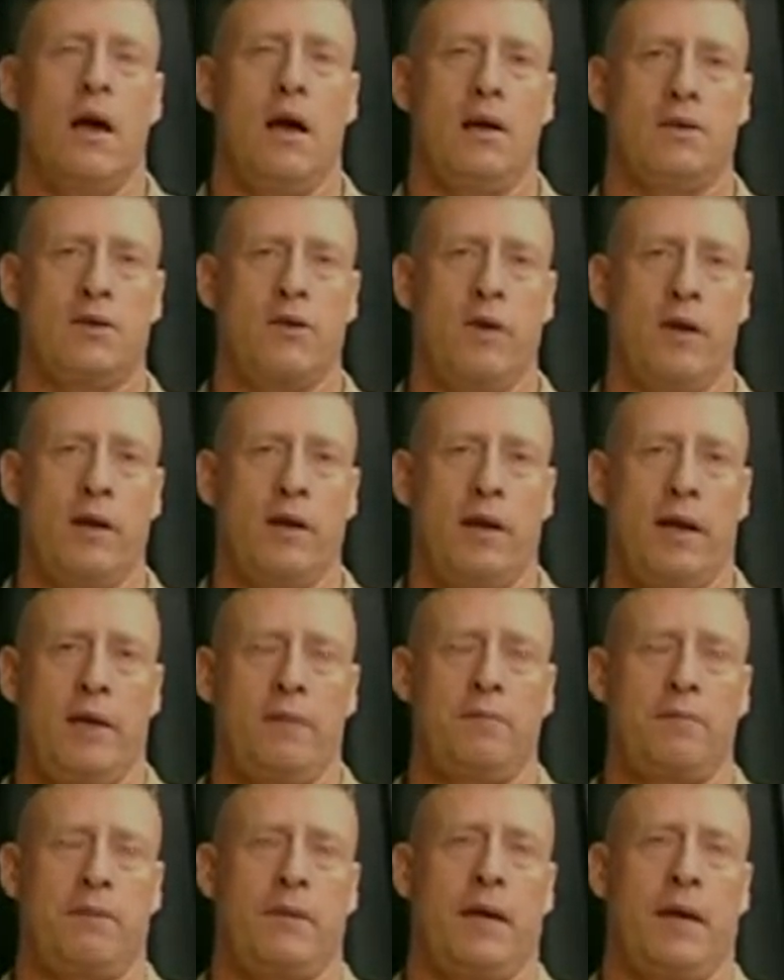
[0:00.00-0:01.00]
So
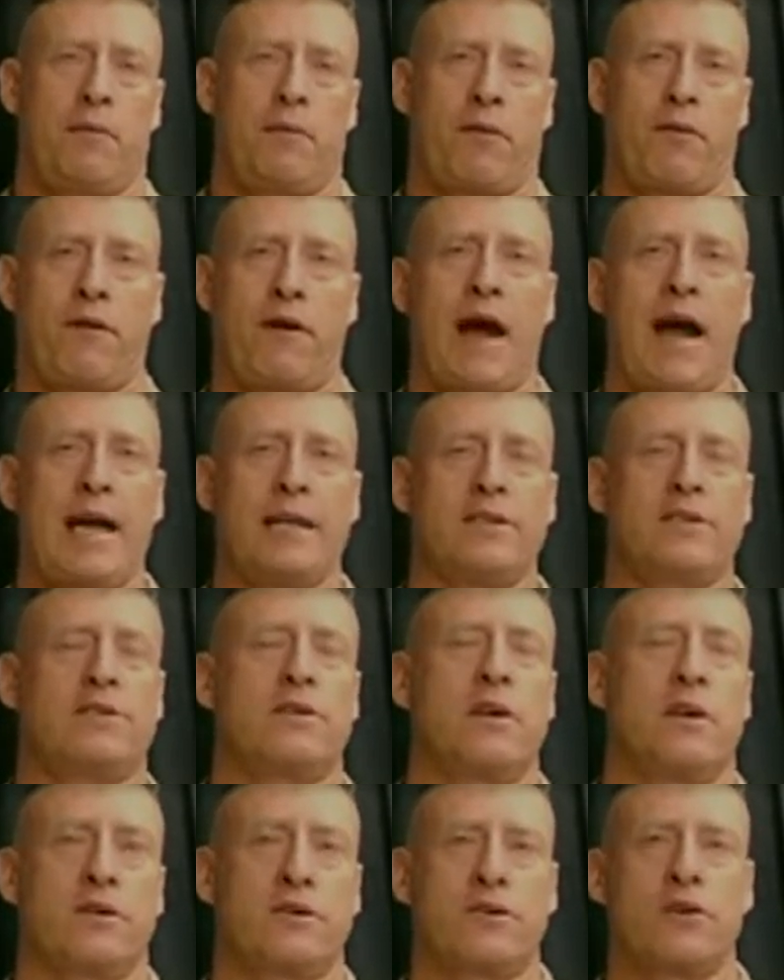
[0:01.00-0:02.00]
it provides
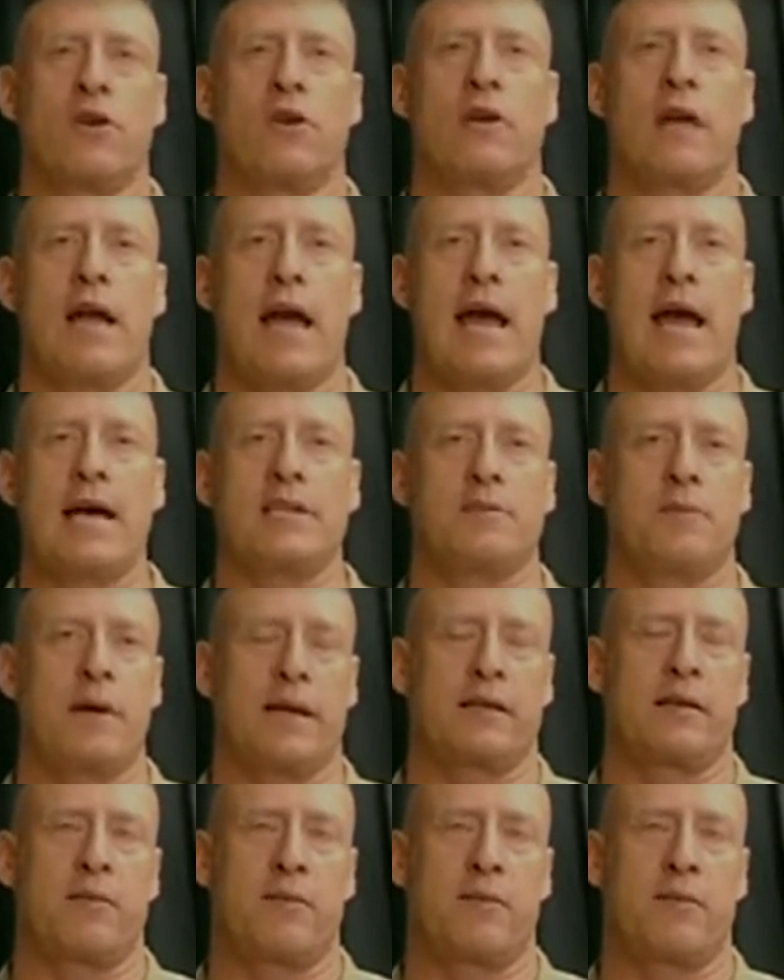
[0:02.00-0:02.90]
a certain aspect.